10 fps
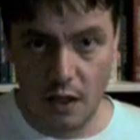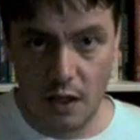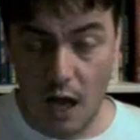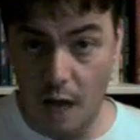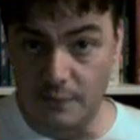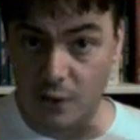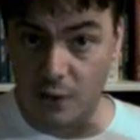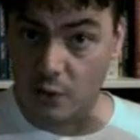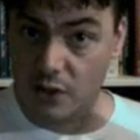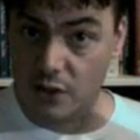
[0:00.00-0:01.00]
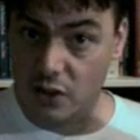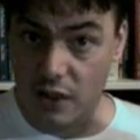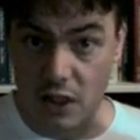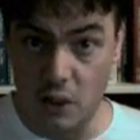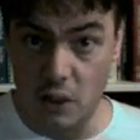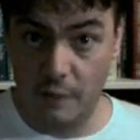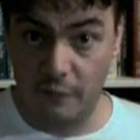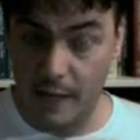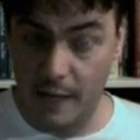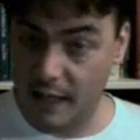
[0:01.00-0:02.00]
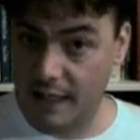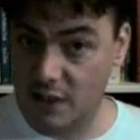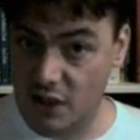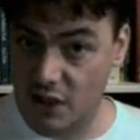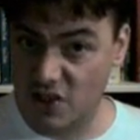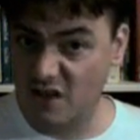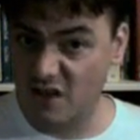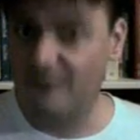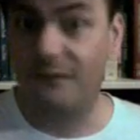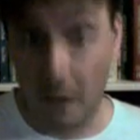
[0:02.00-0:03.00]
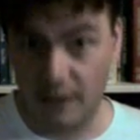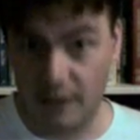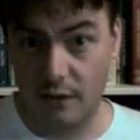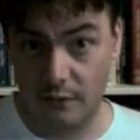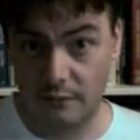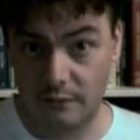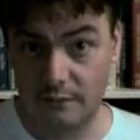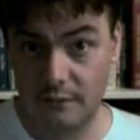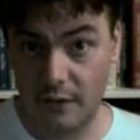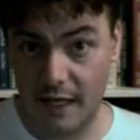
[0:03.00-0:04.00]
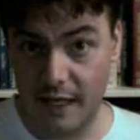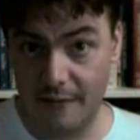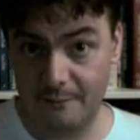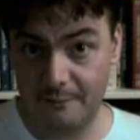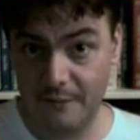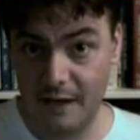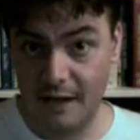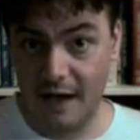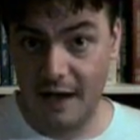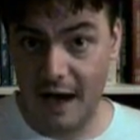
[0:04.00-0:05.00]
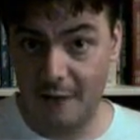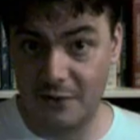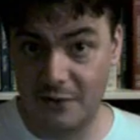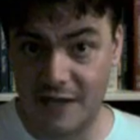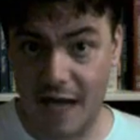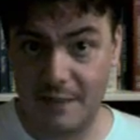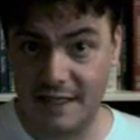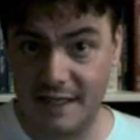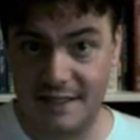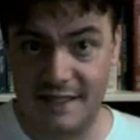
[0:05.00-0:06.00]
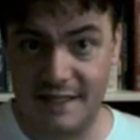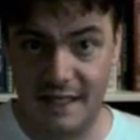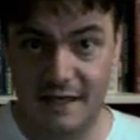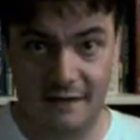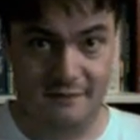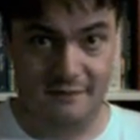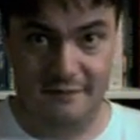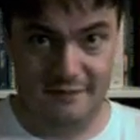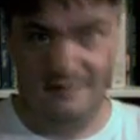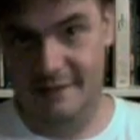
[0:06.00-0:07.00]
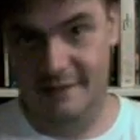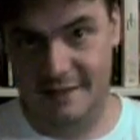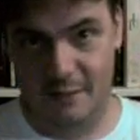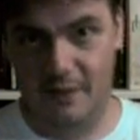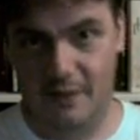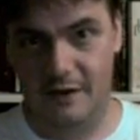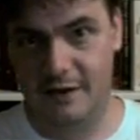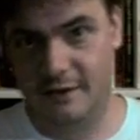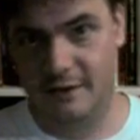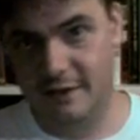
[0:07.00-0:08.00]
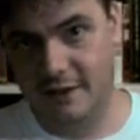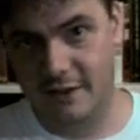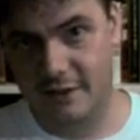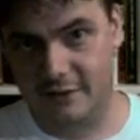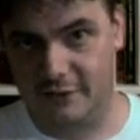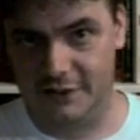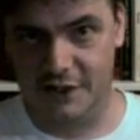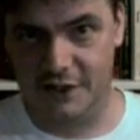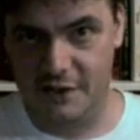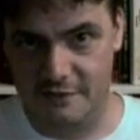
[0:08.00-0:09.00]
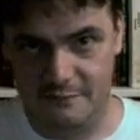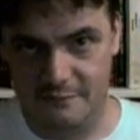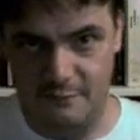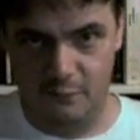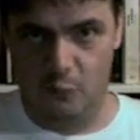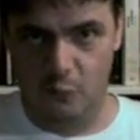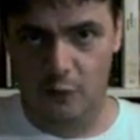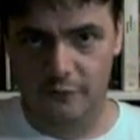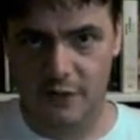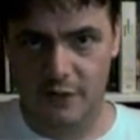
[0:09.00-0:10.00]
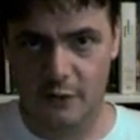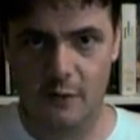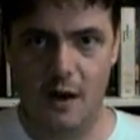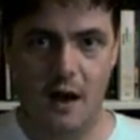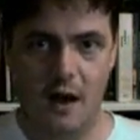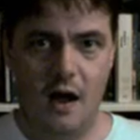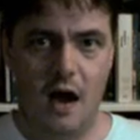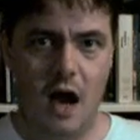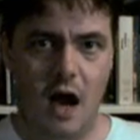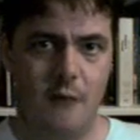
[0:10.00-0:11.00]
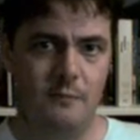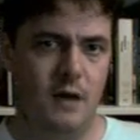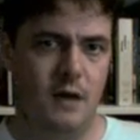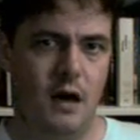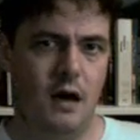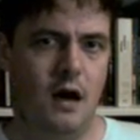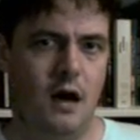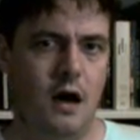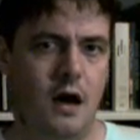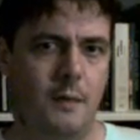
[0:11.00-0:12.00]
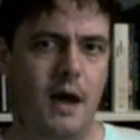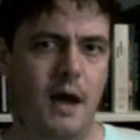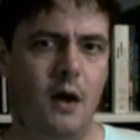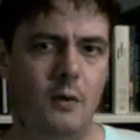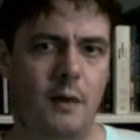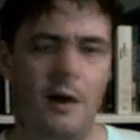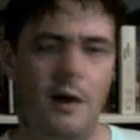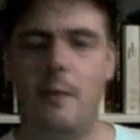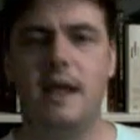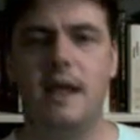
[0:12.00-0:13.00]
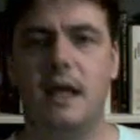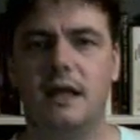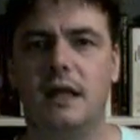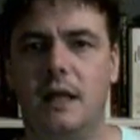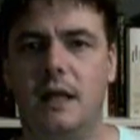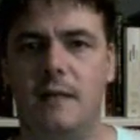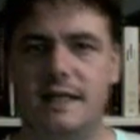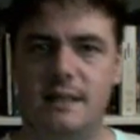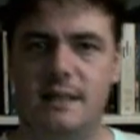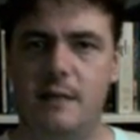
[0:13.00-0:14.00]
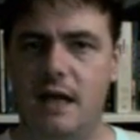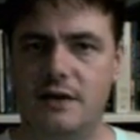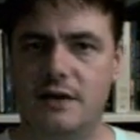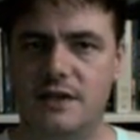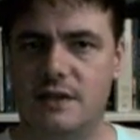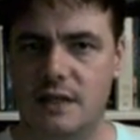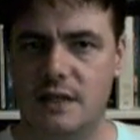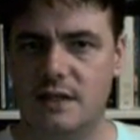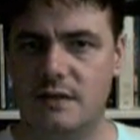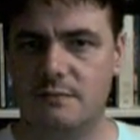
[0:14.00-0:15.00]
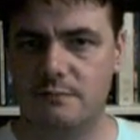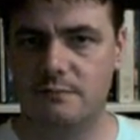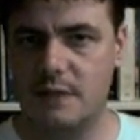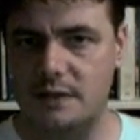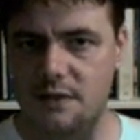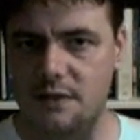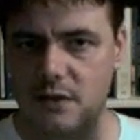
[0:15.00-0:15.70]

Um, so to, to Ian Juby for making that suggestion, fuck you. Okay, um, there's got to be a sin somewhere in your in your Christian worldview um, about about making the claim that somebody else is is is